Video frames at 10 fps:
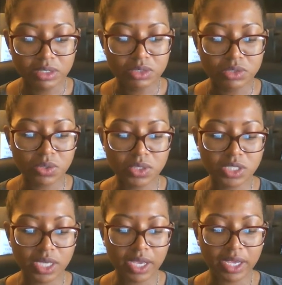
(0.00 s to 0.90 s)
George
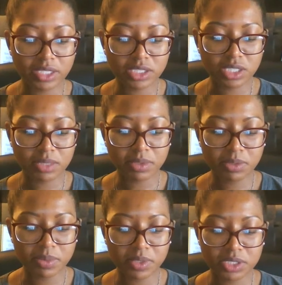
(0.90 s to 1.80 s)
H.W.
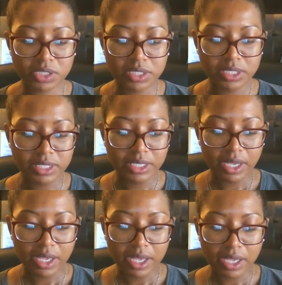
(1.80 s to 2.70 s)
Bush
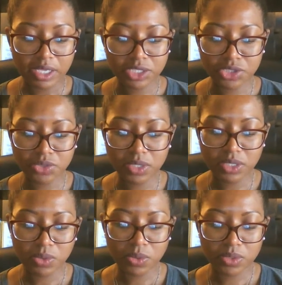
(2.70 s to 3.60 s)
issued
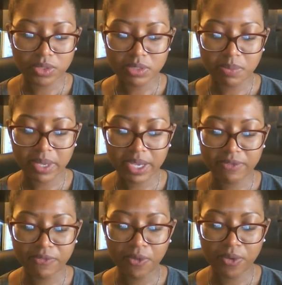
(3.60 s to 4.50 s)
an order to
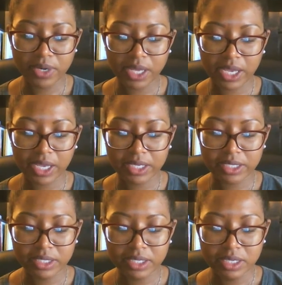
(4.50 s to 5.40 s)
ban foreign
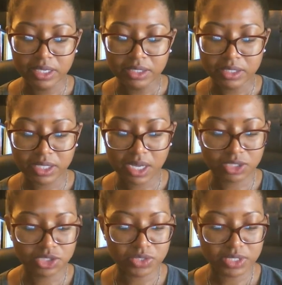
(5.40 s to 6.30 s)
aid to
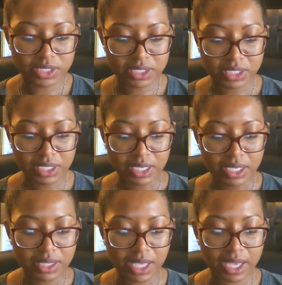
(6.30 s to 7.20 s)
countries
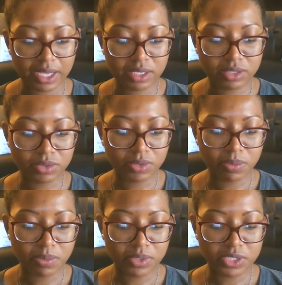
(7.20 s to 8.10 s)
that include
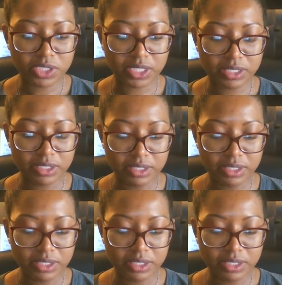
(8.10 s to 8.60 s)
abortion